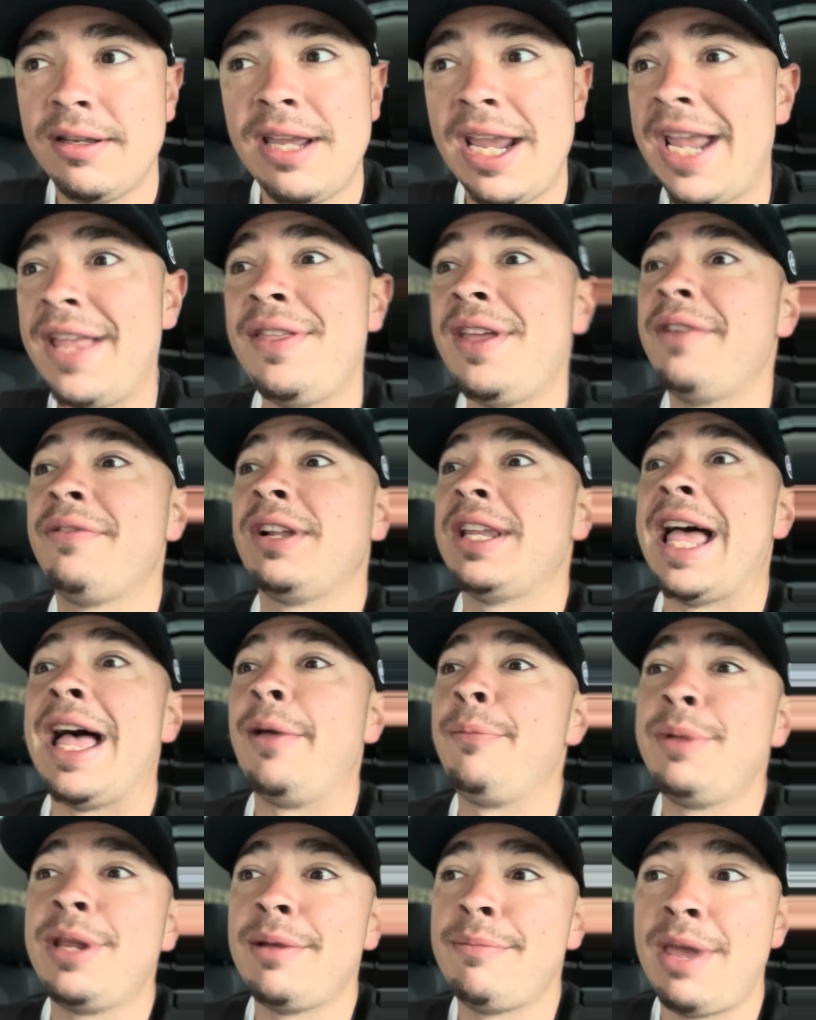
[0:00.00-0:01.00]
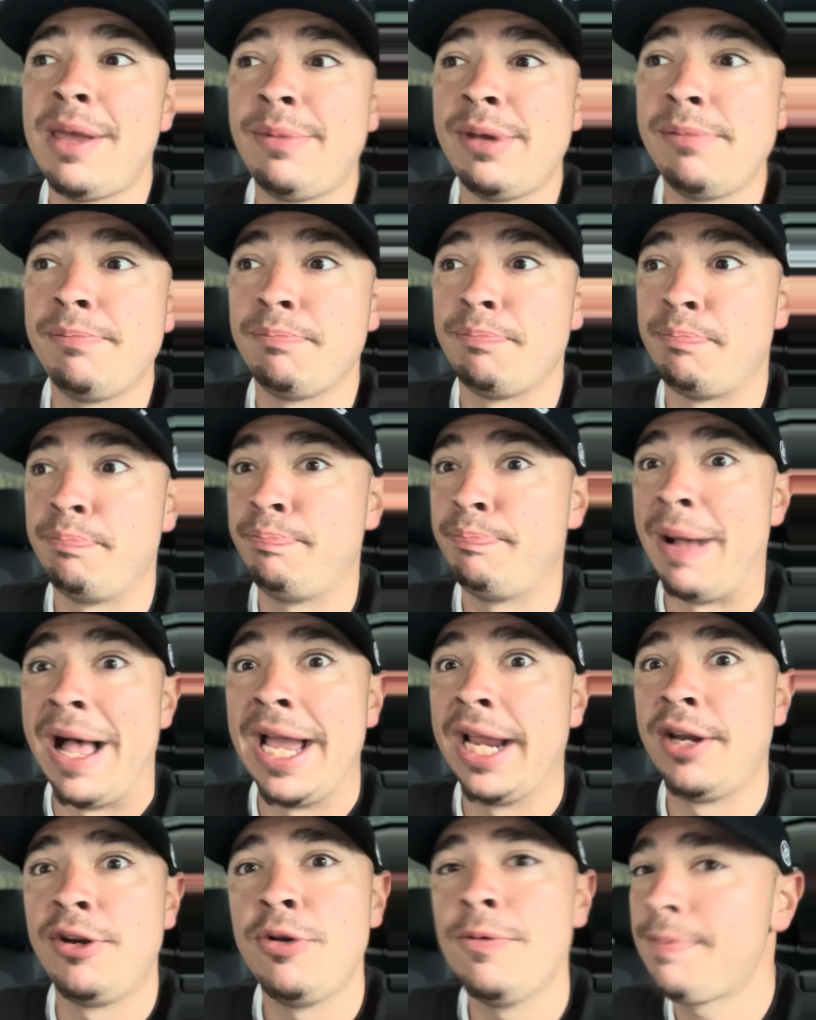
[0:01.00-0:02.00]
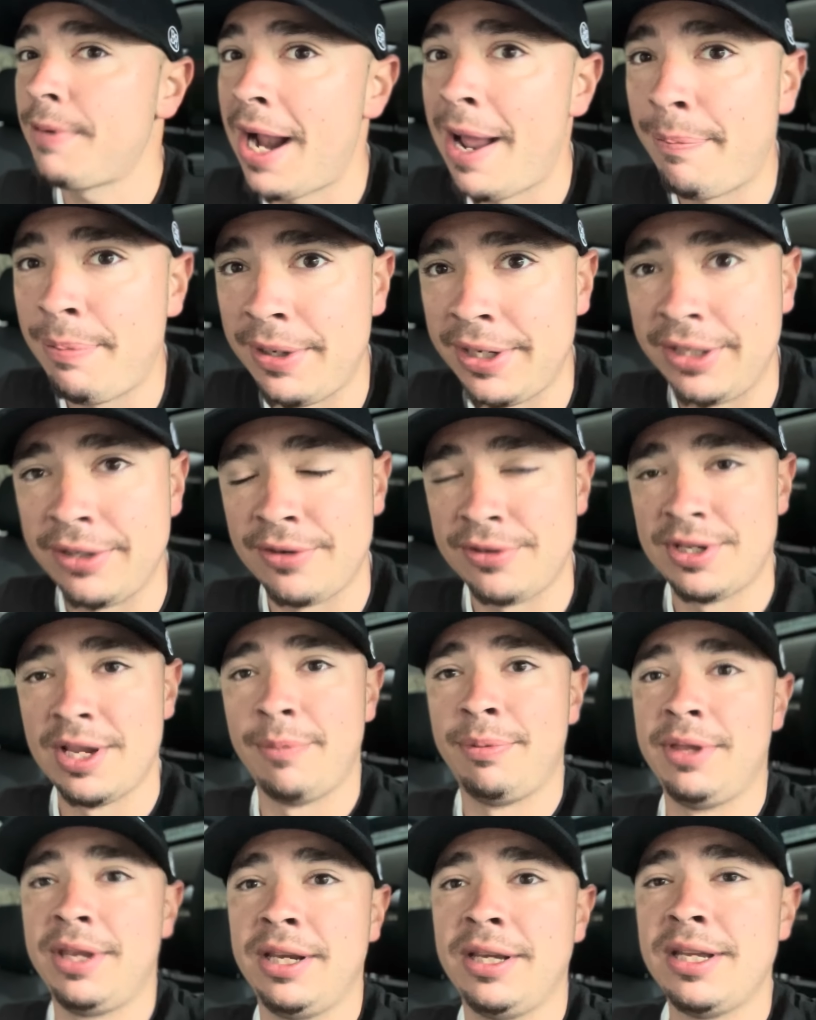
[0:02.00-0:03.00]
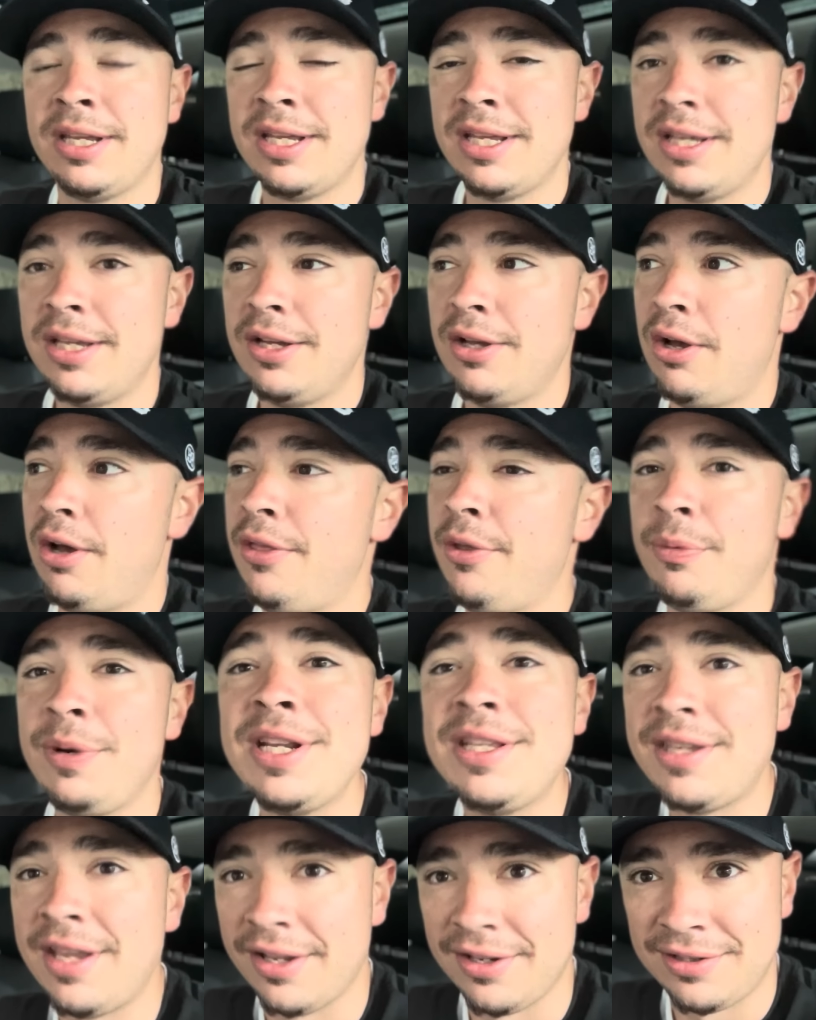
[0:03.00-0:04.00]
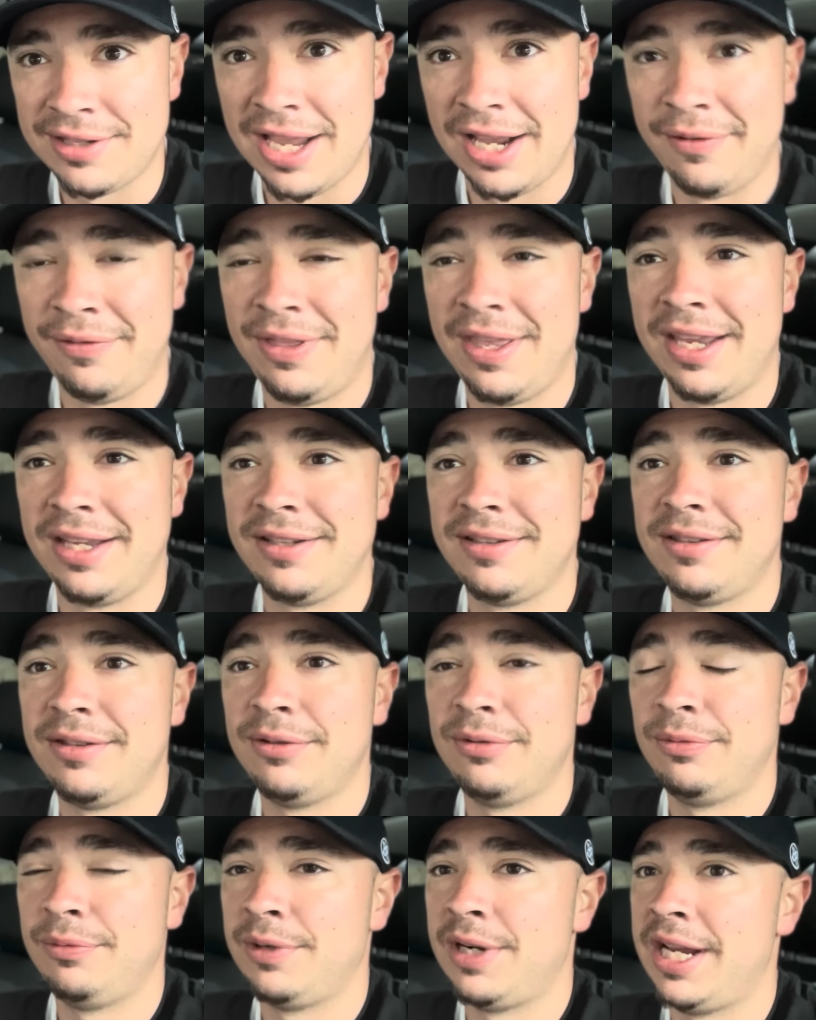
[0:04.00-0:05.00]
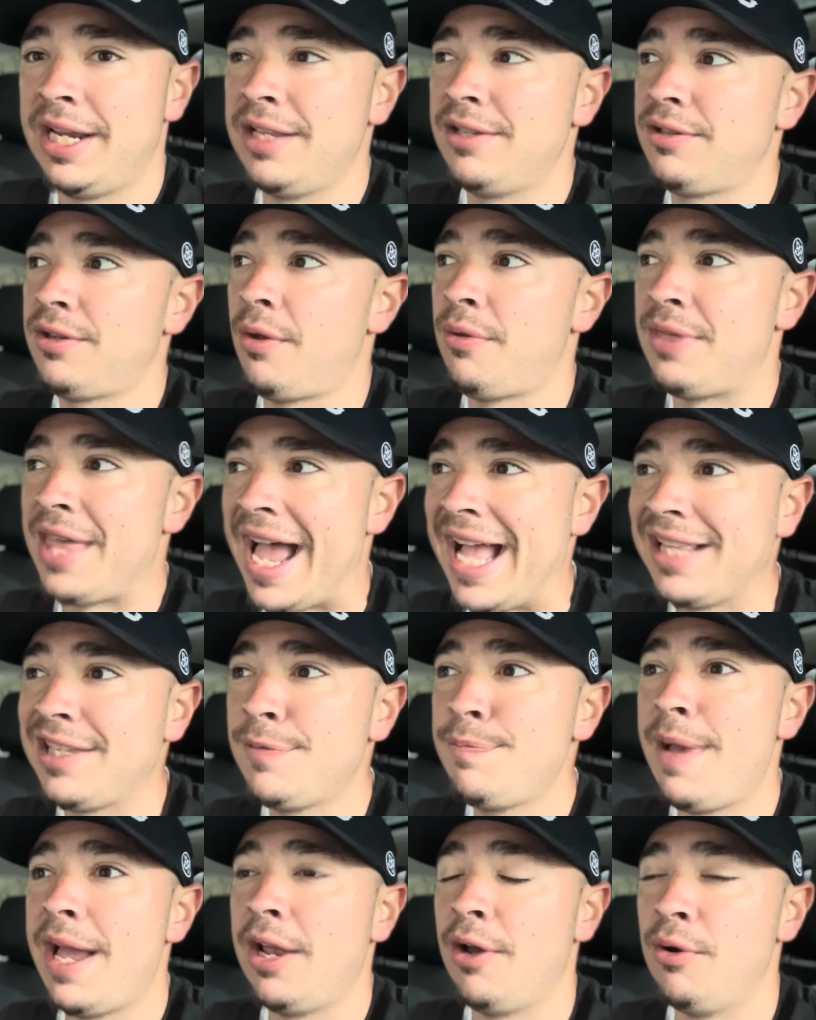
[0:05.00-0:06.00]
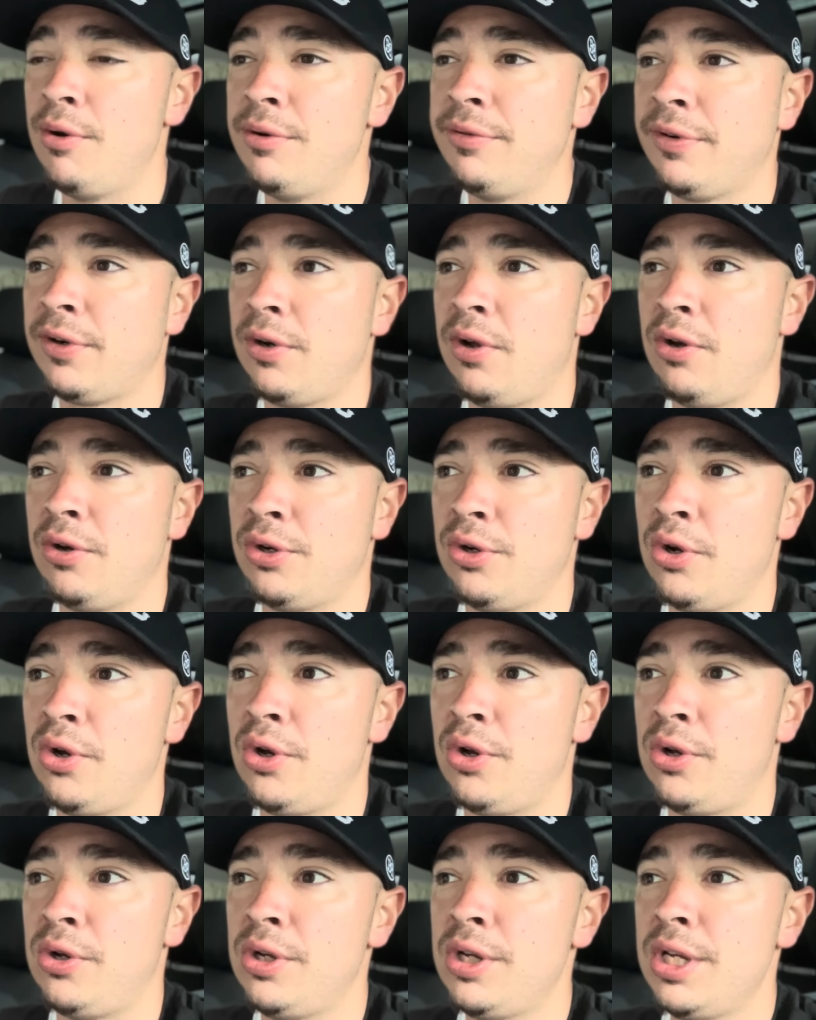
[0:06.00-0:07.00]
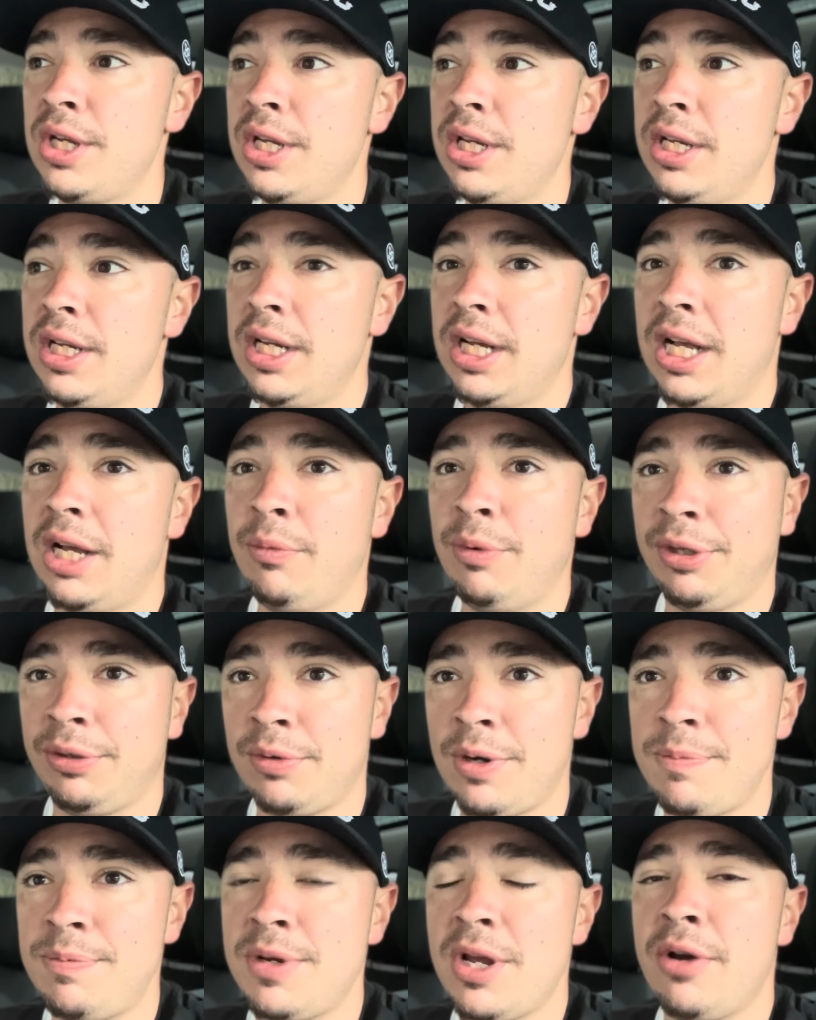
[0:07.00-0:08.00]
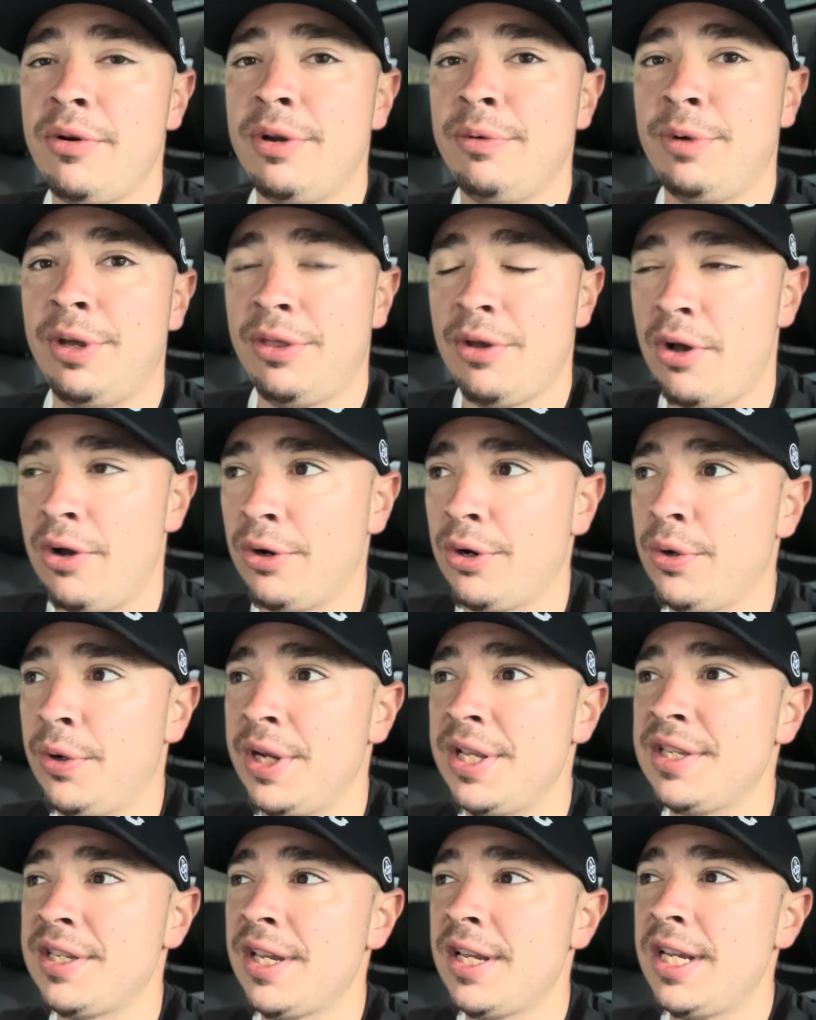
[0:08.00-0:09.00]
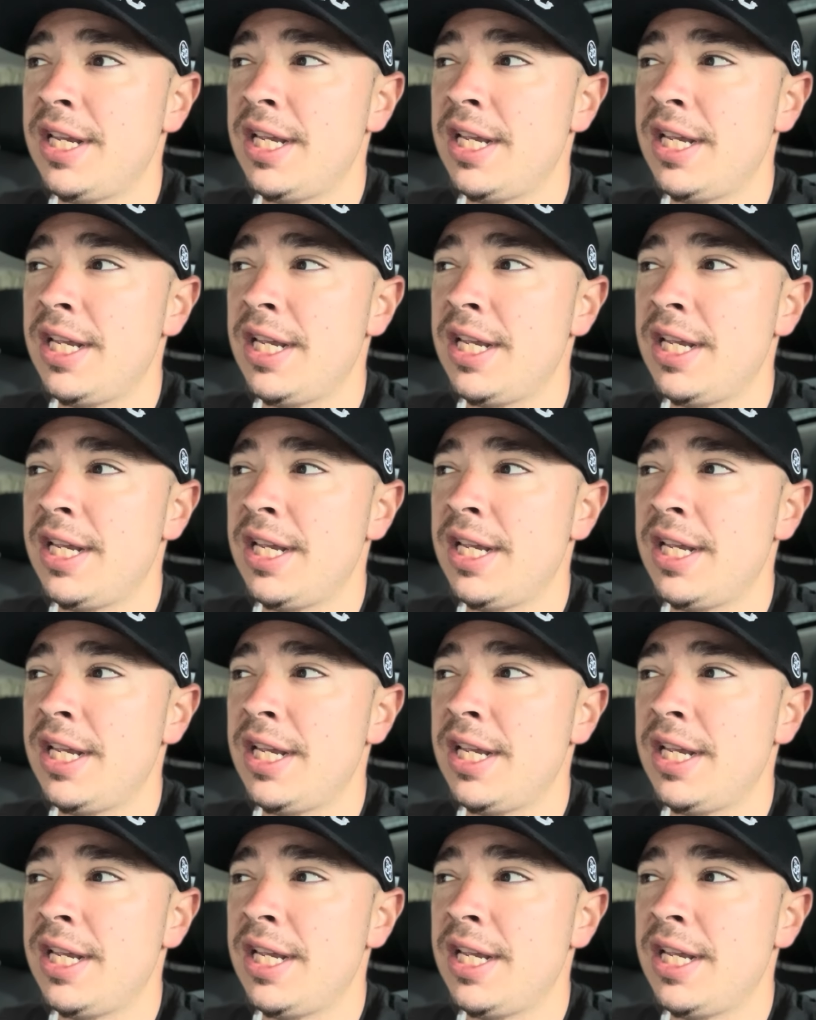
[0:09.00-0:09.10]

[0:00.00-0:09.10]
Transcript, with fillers: And they've allowed me to maybe buy a new property or something on the retail side of things, right? So that's my overall goal with crypto and with altcoins.